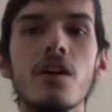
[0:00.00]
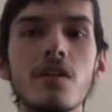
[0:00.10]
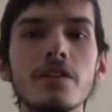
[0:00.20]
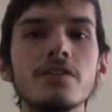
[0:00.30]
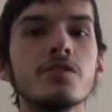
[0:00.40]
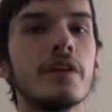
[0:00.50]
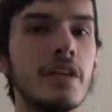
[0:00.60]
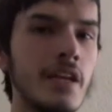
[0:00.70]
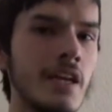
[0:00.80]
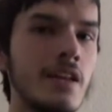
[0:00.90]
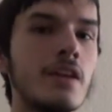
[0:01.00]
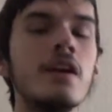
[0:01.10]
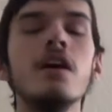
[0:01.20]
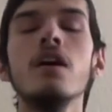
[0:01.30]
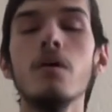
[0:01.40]
college, try it again,
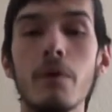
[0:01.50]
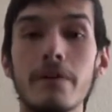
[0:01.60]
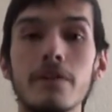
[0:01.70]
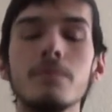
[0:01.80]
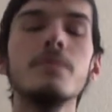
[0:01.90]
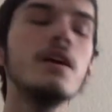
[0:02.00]
whatever.